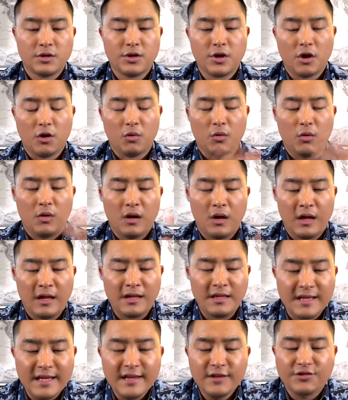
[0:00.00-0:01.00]
You know,
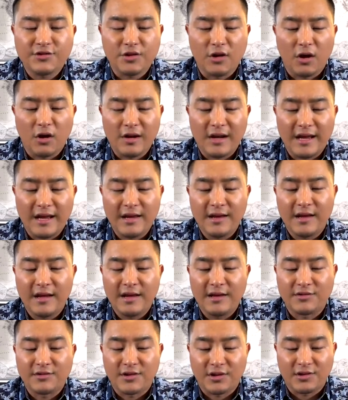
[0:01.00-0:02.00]
Nissan
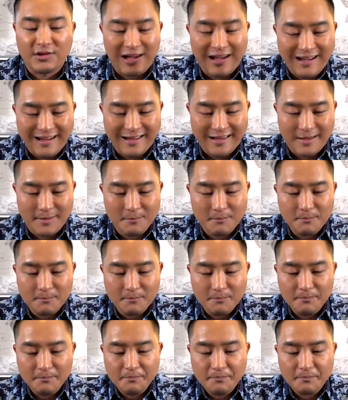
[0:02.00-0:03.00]
is the
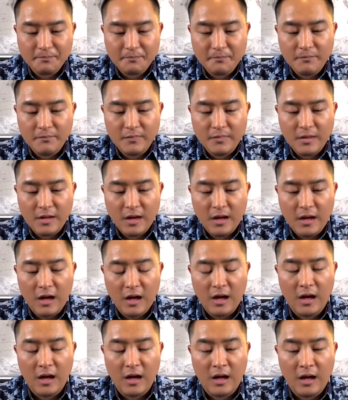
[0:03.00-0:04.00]
time
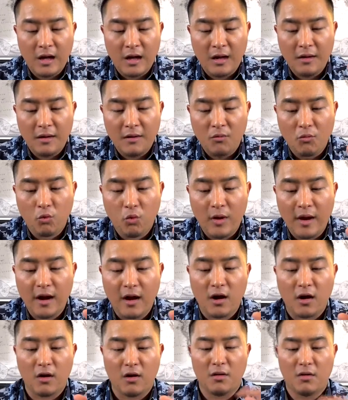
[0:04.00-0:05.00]
uh,
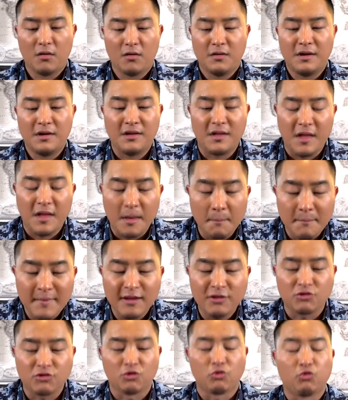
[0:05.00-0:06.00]
where it
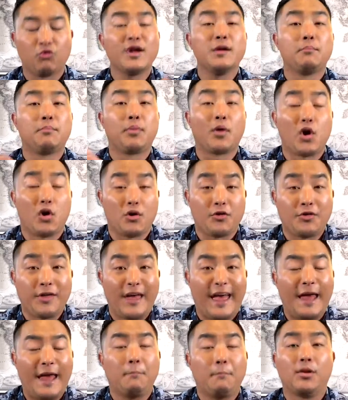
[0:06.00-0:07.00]
means
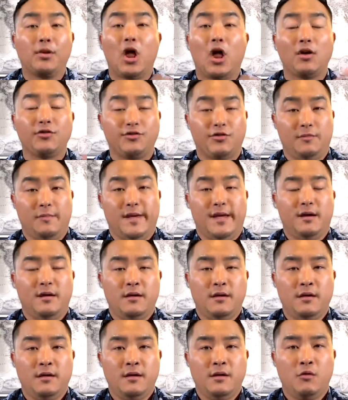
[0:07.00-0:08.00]
rebirth and blossoming,
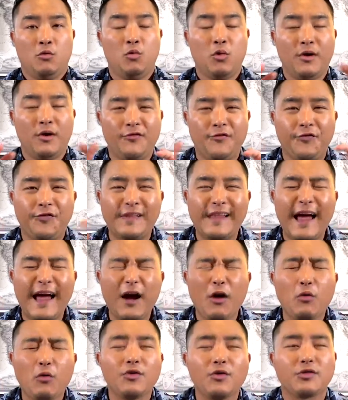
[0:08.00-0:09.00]
where
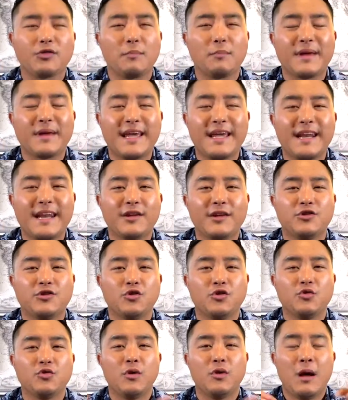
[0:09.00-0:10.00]
flowers are beginning
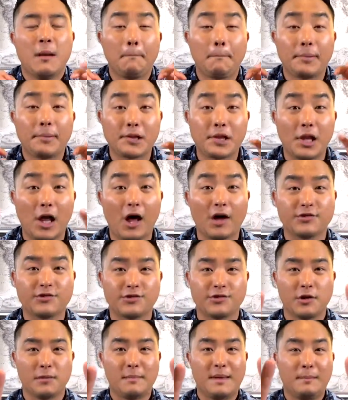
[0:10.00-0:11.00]
to
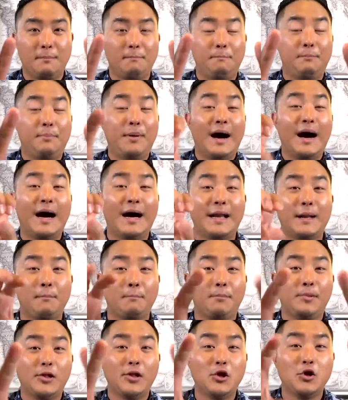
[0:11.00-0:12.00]
blossom and bud
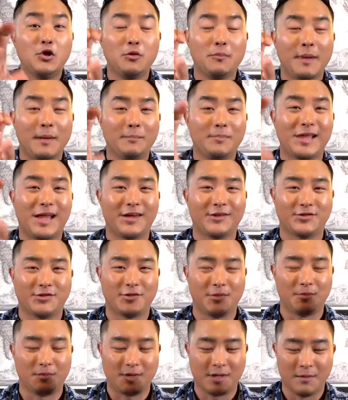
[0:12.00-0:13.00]
and bloom and
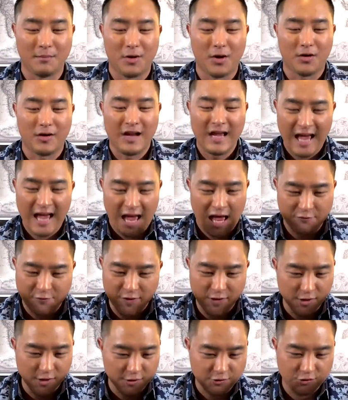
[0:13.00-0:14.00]
blossom. Come on. I
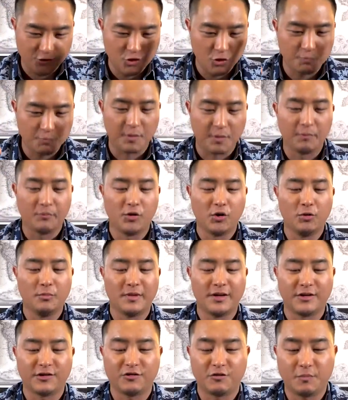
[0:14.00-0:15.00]
feel a super
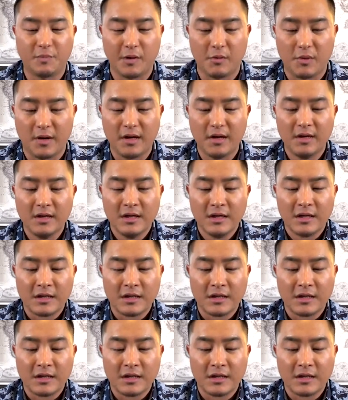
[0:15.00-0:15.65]
bloom in the spirit.